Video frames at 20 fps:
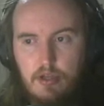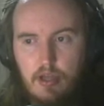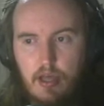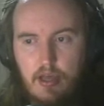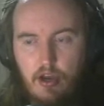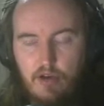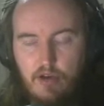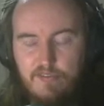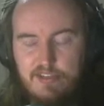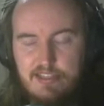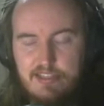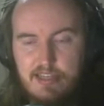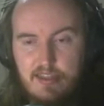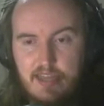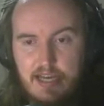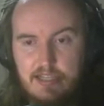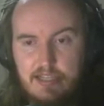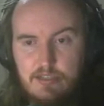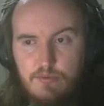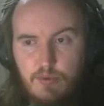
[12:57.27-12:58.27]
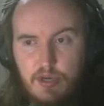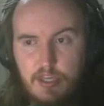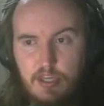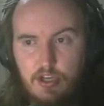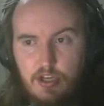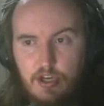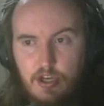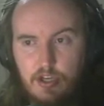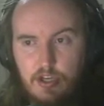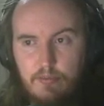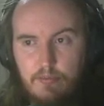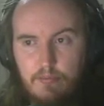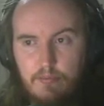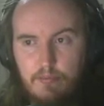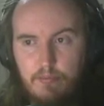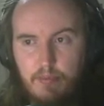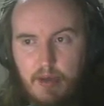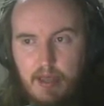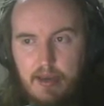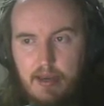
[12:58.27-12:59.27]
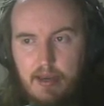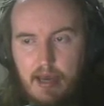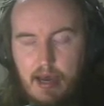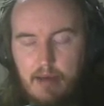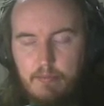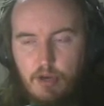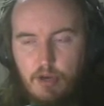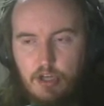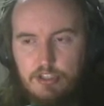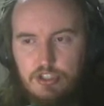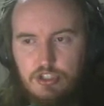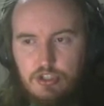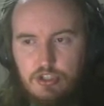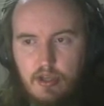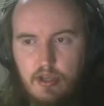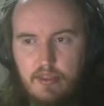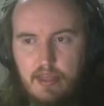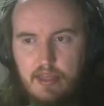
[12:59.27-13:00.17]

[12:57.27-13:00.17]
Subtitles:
And obviously that's pretty good, but I'm not sure